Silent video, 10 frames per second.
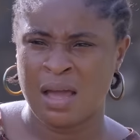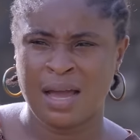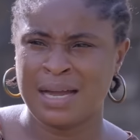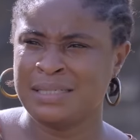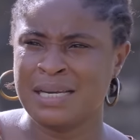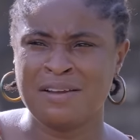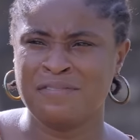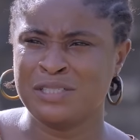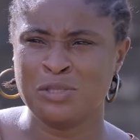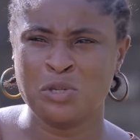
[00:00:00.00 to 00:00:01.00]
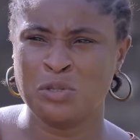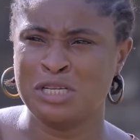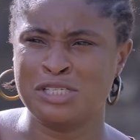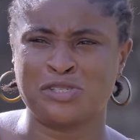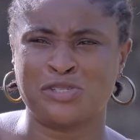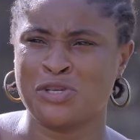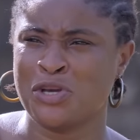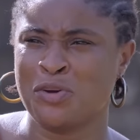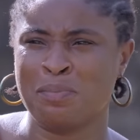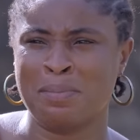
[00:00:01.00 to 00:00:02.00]
I never knew
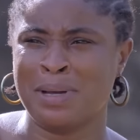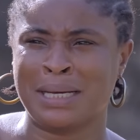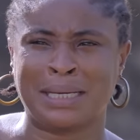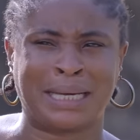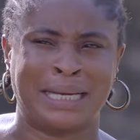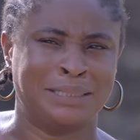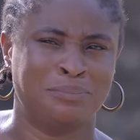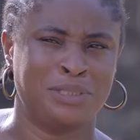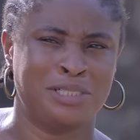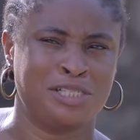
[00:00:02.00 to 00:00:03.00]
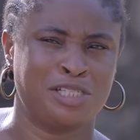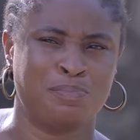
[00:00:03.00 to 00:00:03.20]
Isioma can be this